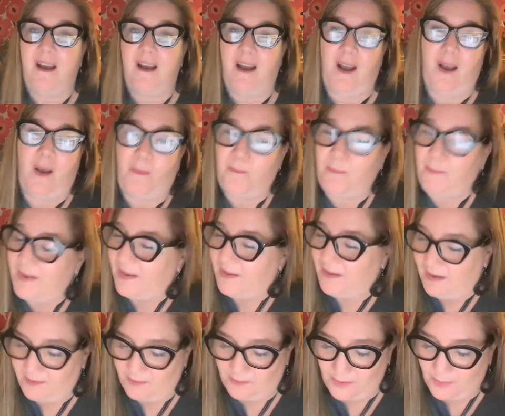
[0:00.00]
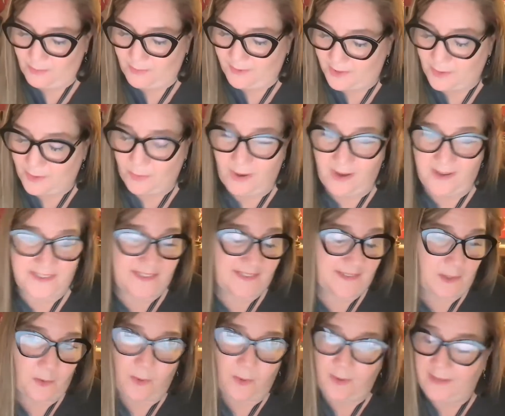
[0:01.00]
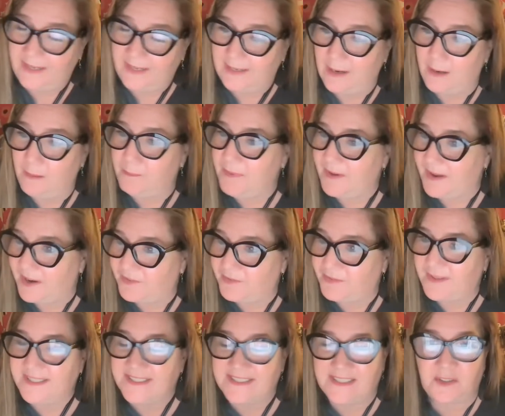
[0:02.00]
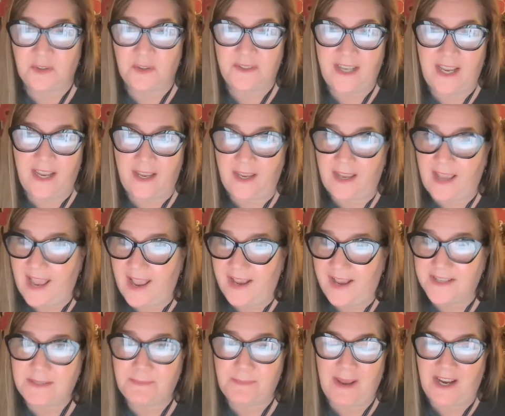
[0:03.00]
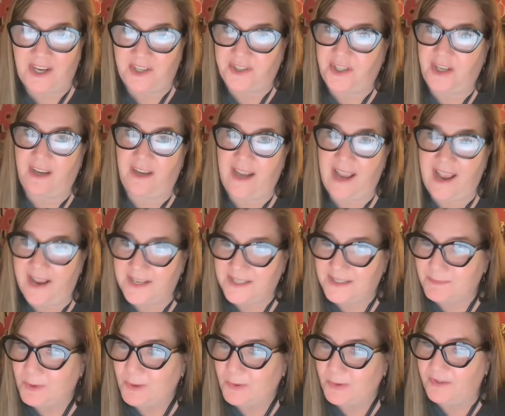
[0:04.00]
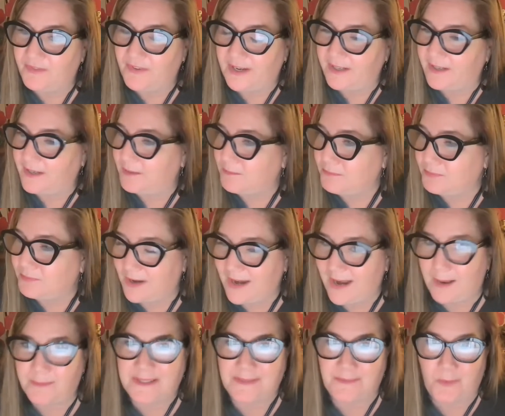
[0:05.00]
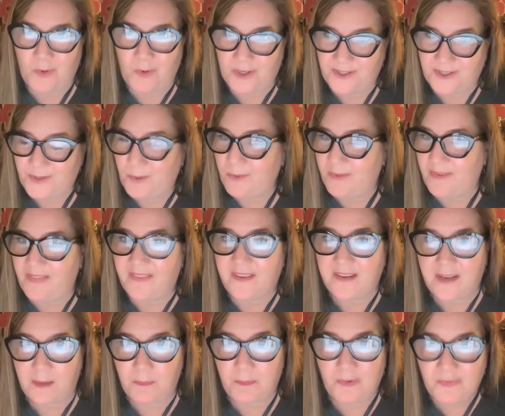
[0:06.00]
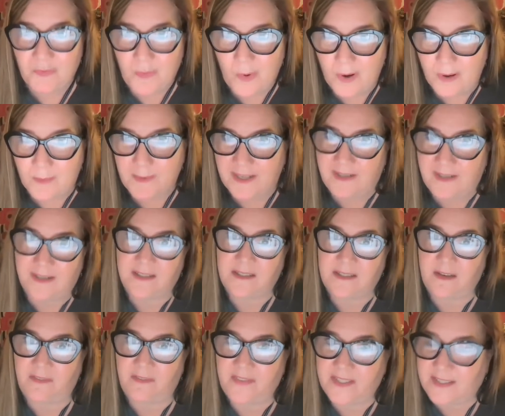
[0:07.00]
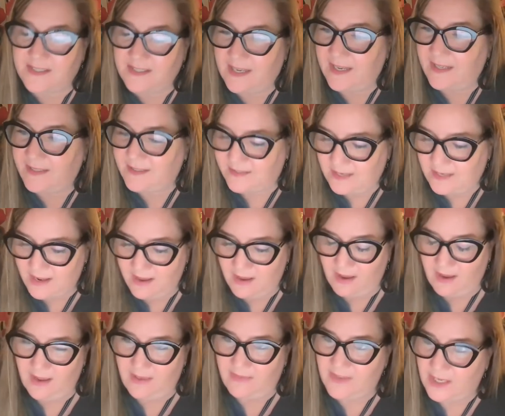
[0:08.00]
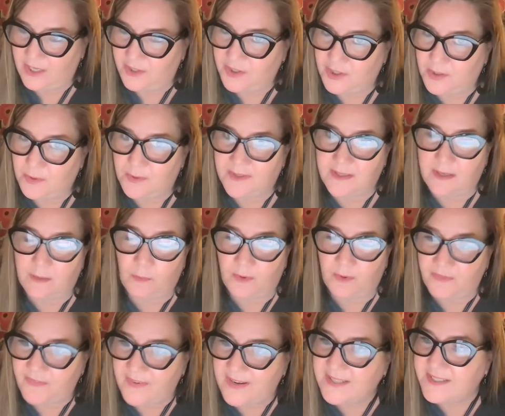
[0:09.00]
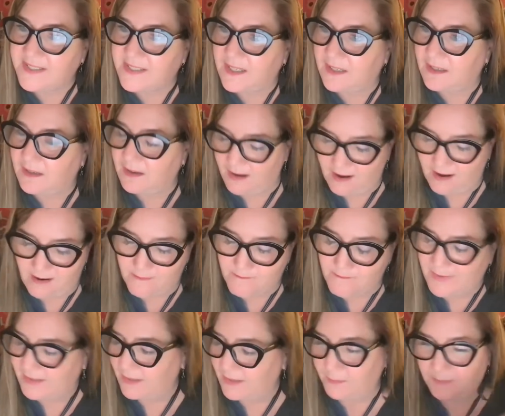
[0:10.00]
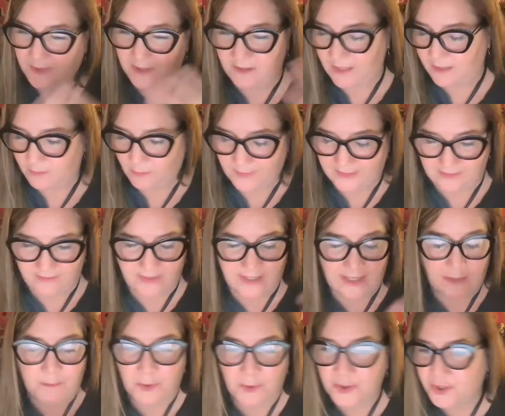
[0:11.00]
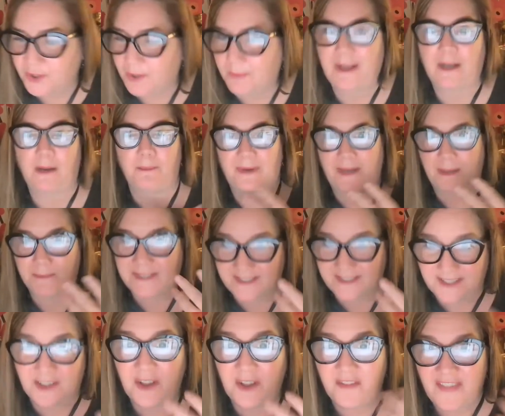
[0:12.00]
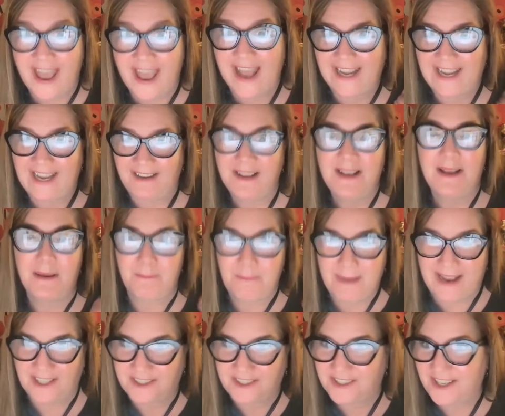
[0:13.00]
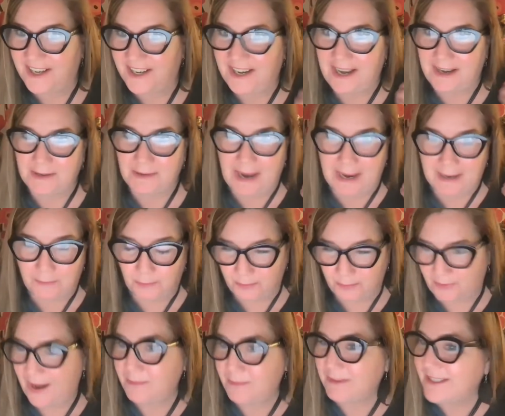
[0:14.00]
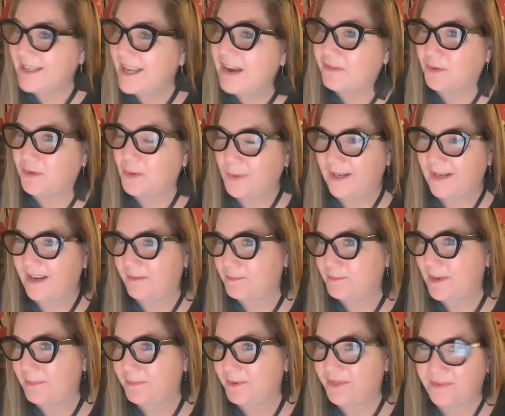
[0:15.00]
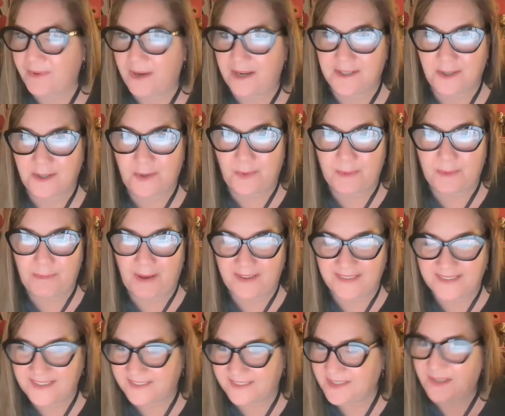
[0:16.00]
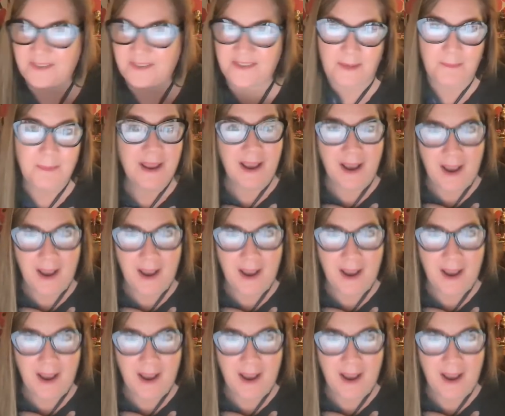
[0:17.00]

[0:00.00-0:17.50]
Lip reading: And I don't know about you all, I still wake up every single day as passionate, as motivated, perhaps more so than the day before because of the stakes and the issues that we're facing. And I don't want to even get emotional about it, but I'm still that passionate. I will probably never quit it. People threaten to quit politics all the time.